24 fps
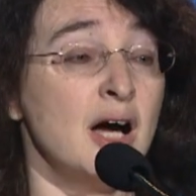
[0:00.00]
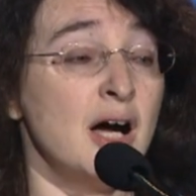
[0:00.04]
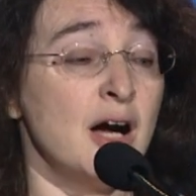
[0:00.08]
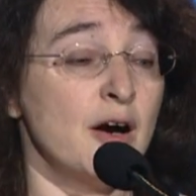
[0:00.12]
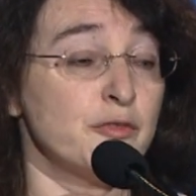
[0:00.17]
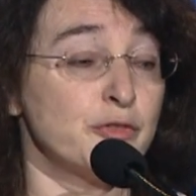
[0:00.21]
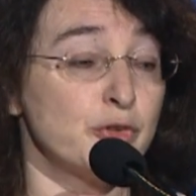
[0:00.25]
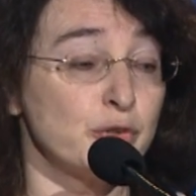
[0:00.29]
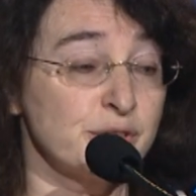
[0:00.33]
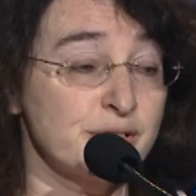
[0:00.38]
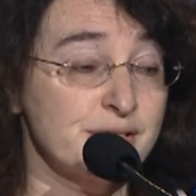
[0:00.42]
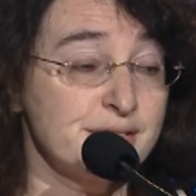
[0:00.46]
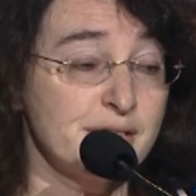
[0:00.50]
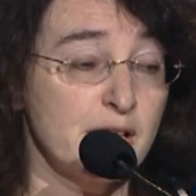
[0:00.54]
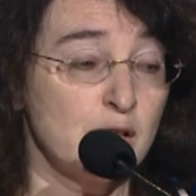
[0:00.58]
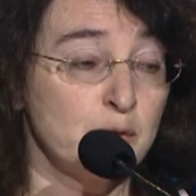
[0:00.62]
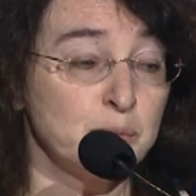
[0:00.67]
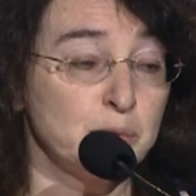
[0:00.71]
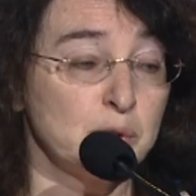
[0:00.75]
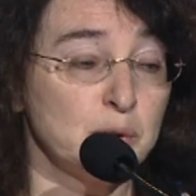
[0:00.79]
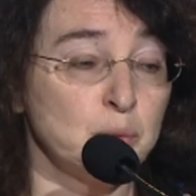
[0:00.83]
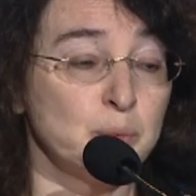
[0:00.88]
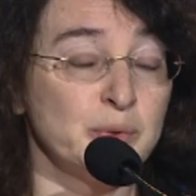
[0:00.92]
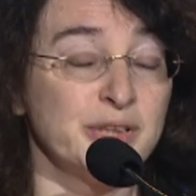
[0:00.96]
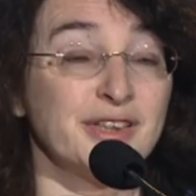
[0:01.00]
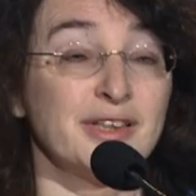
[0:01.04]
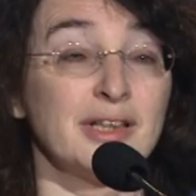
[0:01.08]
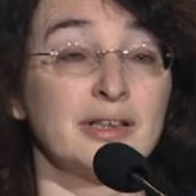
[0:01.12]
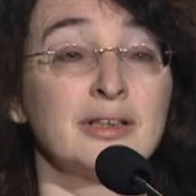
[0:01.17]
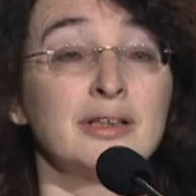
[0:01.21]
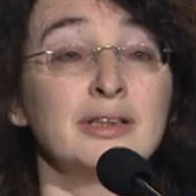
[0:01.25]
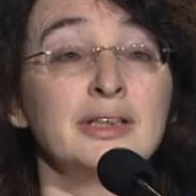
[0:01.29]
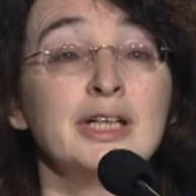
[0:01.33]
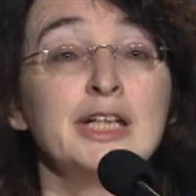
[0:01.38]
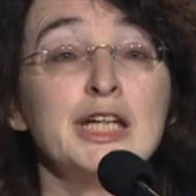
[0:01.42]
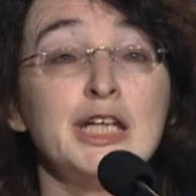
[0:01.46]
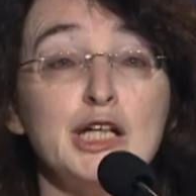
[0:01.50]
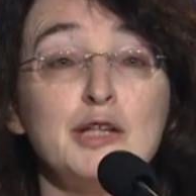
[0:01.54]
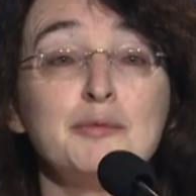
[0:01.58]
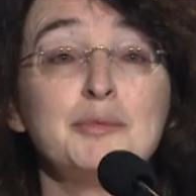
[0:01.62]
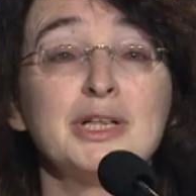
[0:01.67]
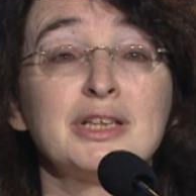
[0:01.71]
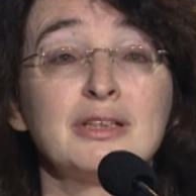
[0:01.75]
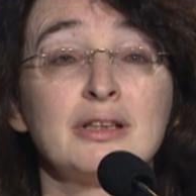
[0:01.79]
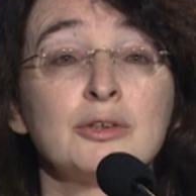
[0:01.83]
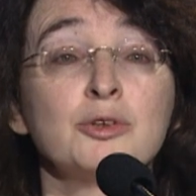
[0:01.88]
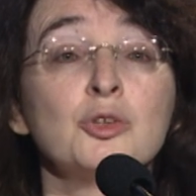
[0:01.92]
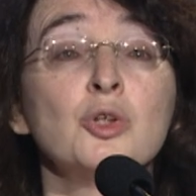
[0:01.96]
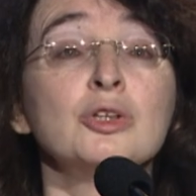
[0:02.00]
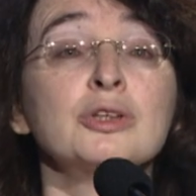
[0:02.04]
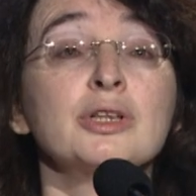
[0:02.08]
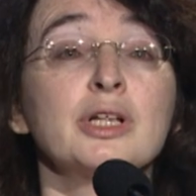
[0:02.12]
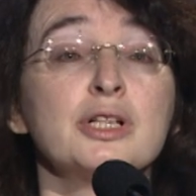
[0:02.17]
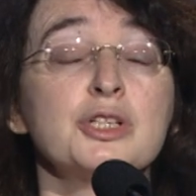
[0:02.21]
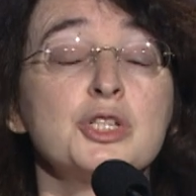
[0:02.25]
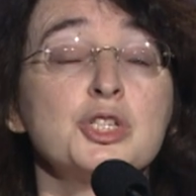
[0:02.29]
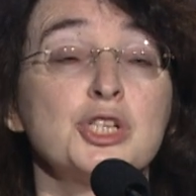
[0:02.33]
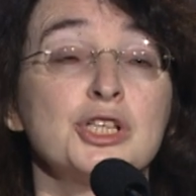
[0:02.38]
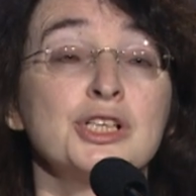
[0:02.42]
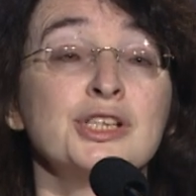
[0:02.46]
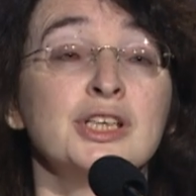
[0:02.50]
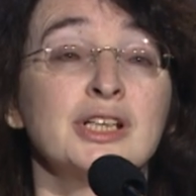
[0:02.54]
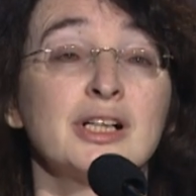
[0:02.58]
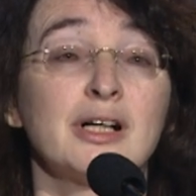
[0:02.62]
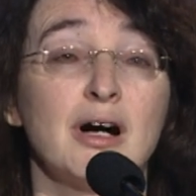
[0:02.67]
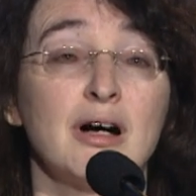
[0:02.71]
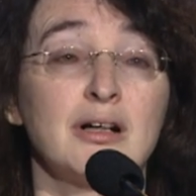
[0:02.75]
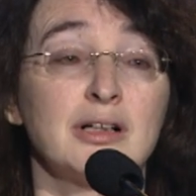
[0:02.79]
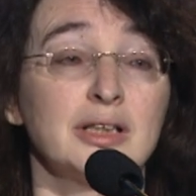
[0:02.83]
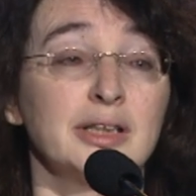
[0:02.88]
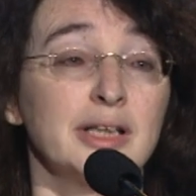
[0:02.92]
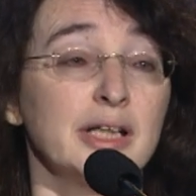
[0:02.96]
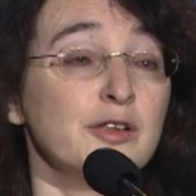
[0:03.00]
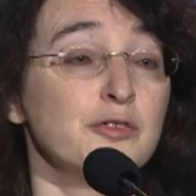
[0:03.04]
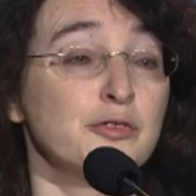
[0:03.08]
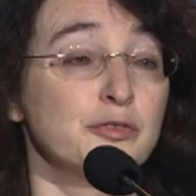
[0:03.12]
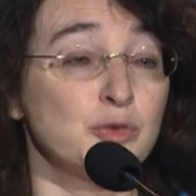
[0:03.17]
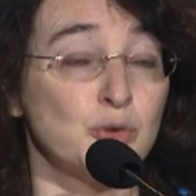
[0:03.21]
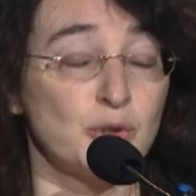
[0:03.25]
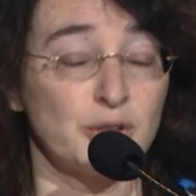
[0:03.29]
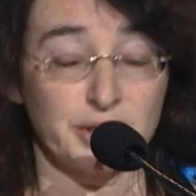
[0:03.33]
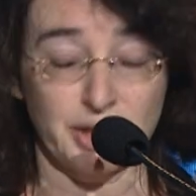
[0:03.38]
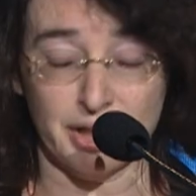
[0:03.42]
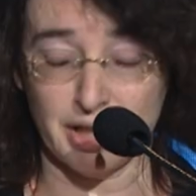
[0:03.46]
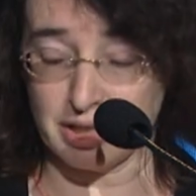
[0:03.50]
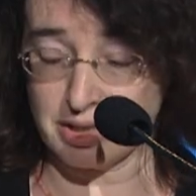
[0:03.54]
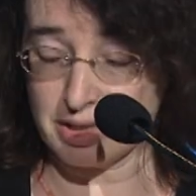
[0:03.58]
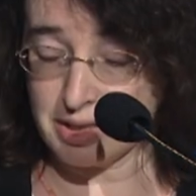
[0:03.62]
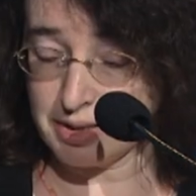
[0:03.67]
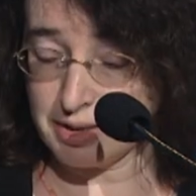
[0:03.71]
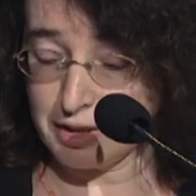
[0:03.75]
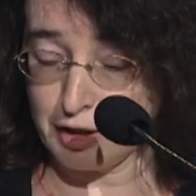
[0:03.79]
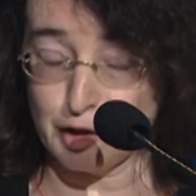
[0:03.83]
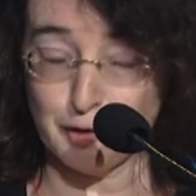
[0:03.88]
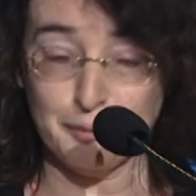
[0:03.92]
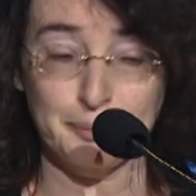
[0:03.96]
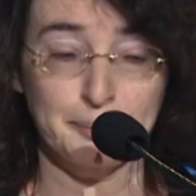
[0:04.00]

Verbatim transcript: For example, we can inhibit an oncogenic RNA for cancer.